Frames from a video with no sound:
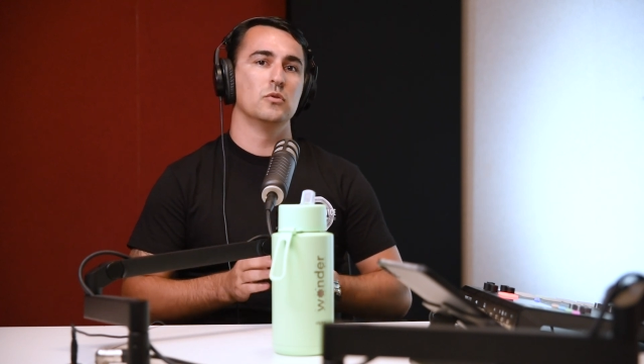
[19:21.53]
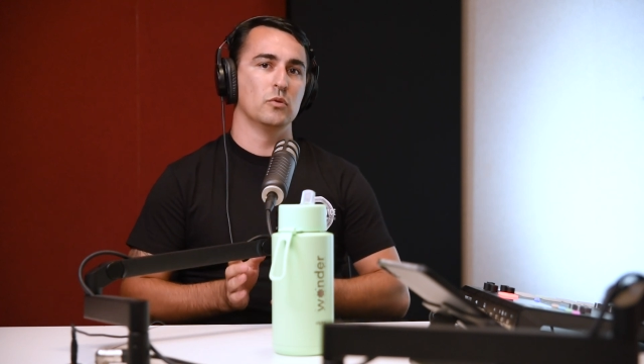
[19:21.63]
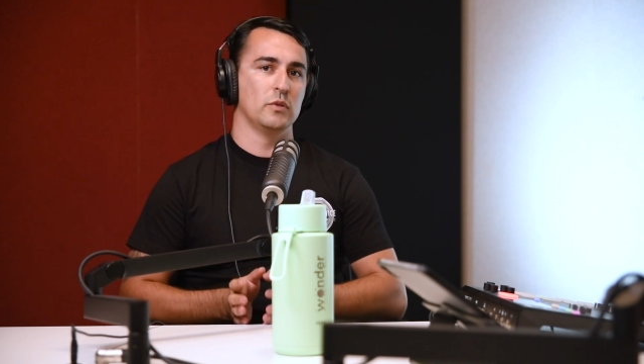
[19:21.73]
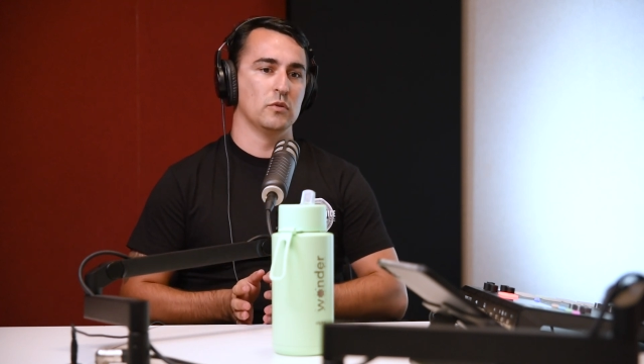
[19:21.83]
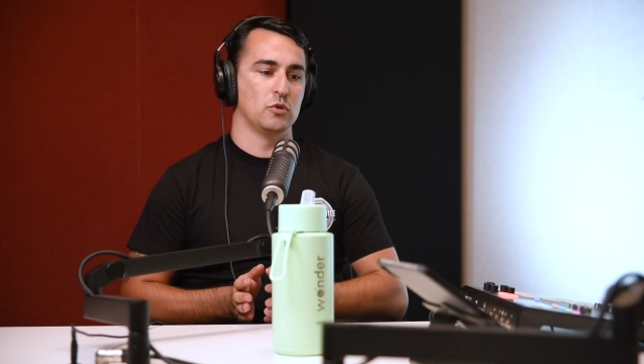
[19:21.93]

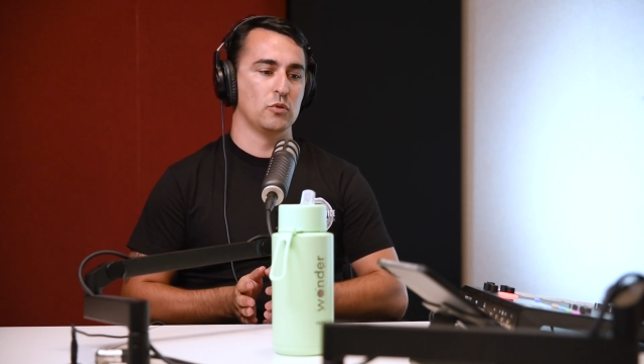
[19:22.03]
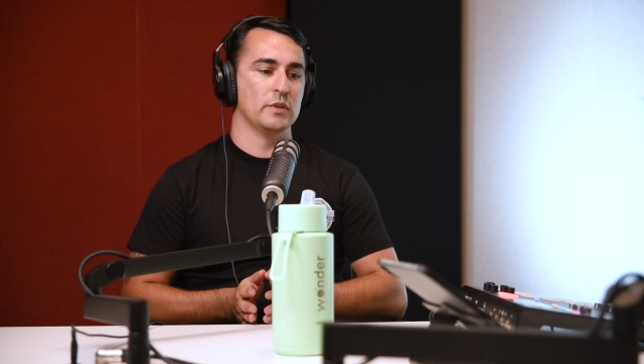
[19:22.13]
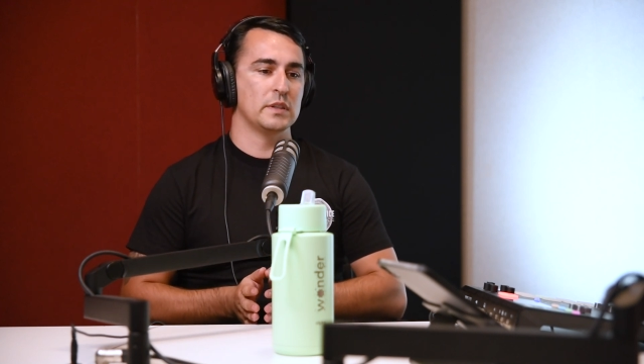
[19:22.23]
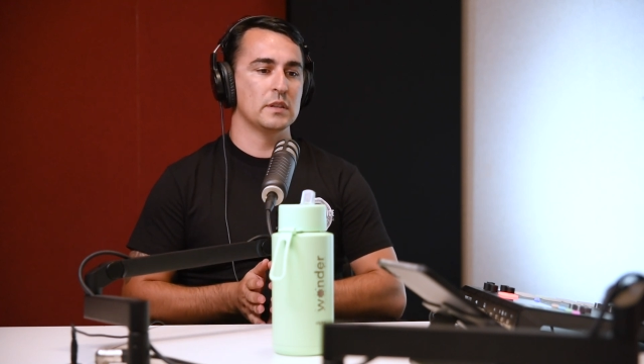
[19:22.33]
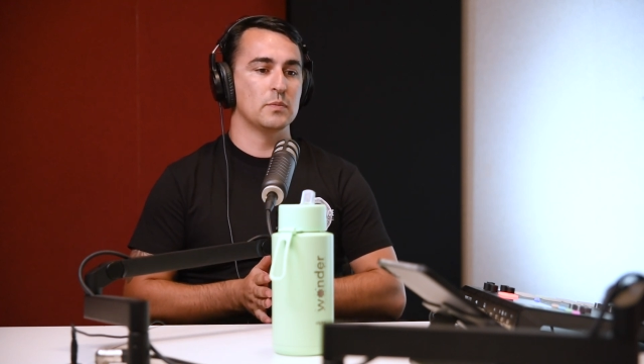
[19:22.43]
doing your
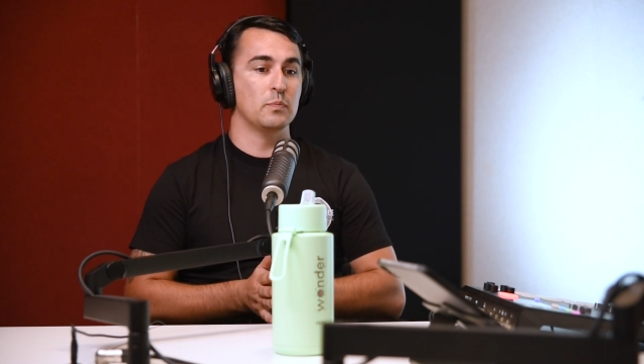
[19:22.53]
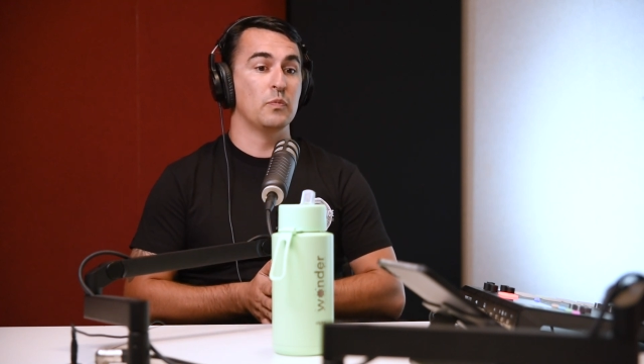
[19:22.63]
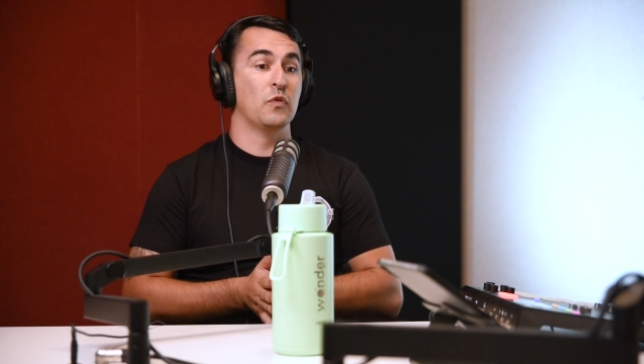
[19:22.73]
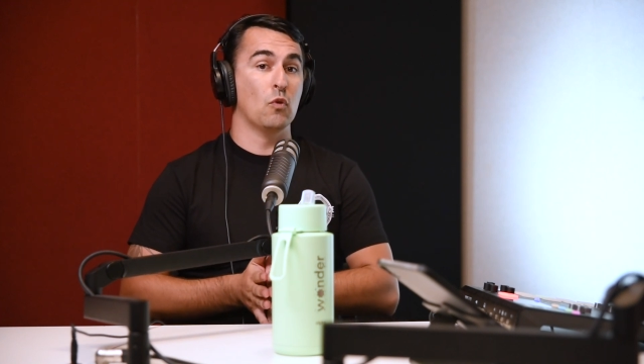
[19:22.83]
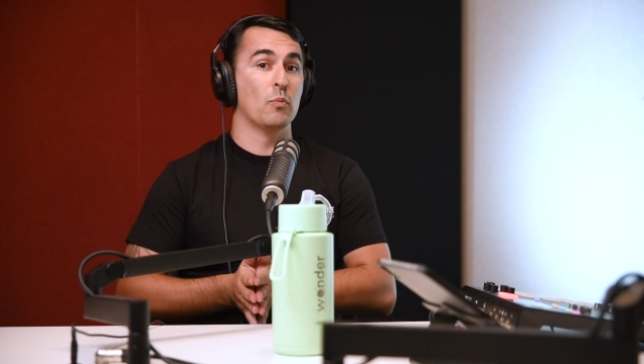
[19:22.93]
choices
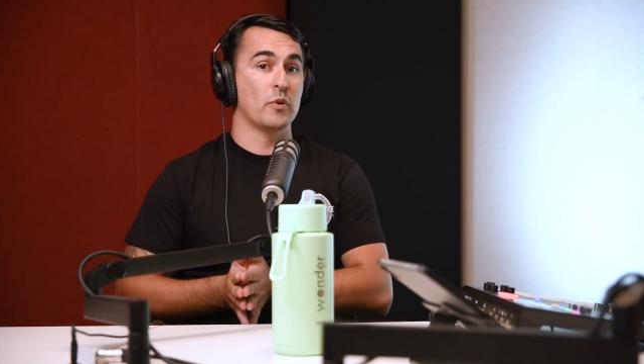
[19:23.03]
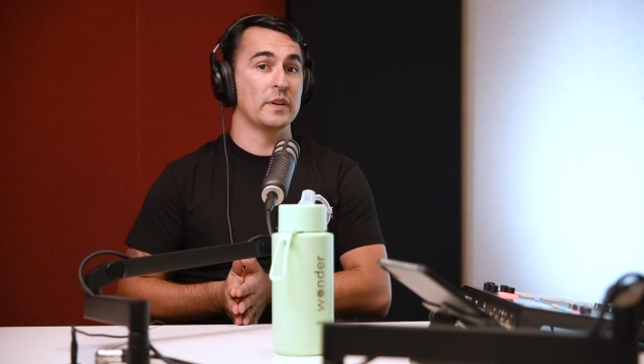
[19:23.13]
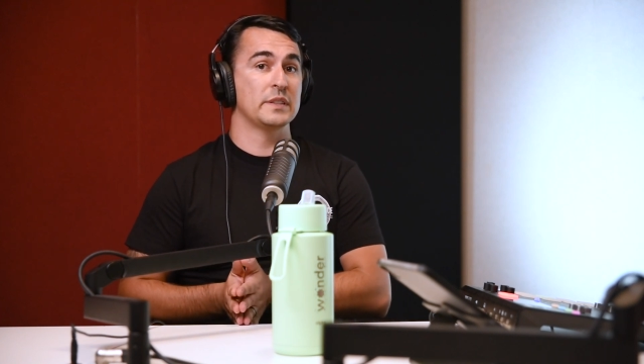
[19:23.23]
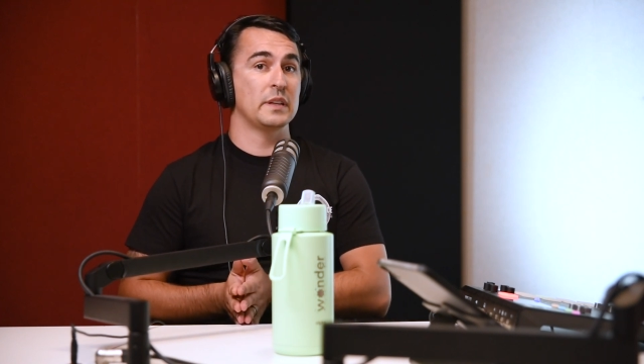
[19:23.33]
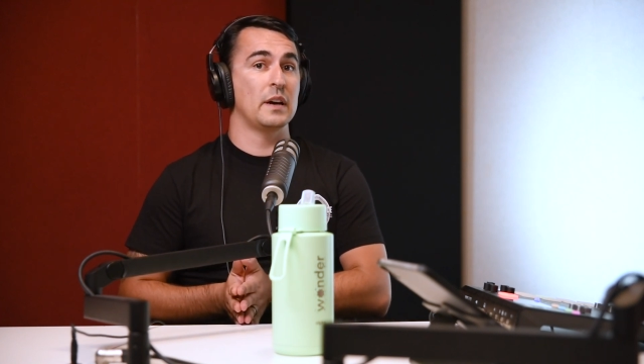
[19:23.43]
for
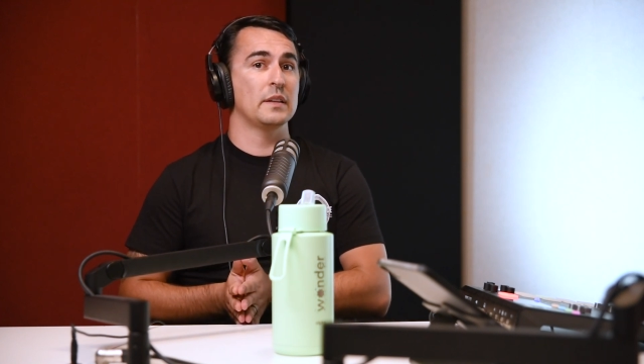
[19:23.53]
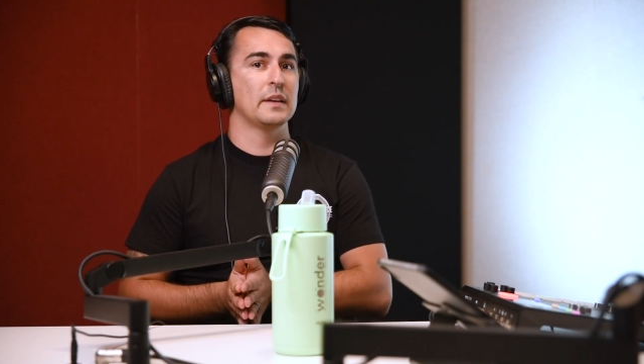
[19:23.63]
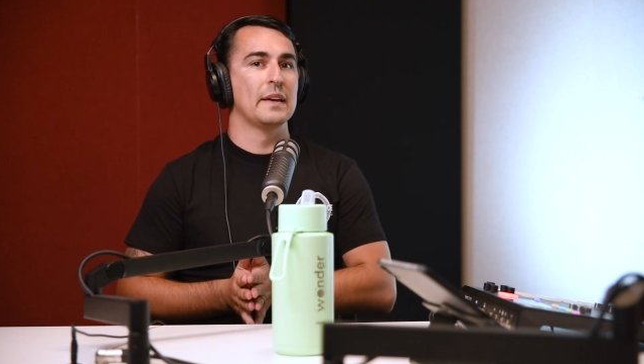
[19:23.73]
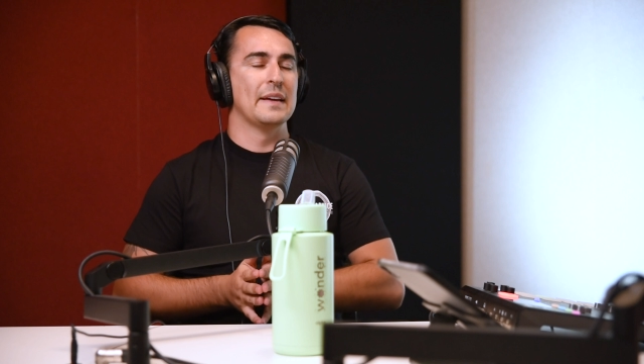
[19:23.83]
pre-start.